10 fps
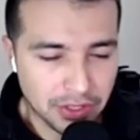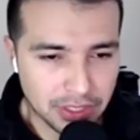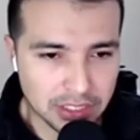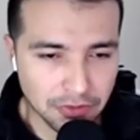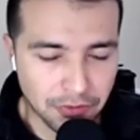
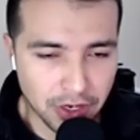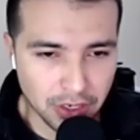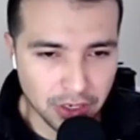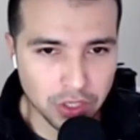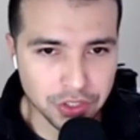a very good
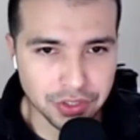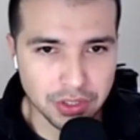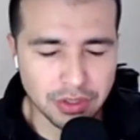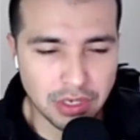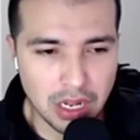
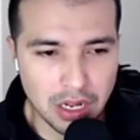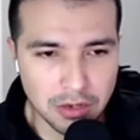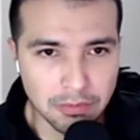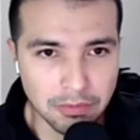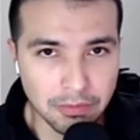question.
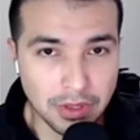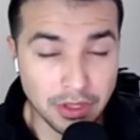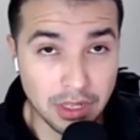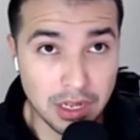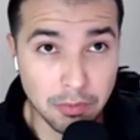
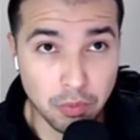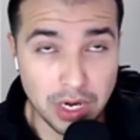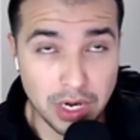What I would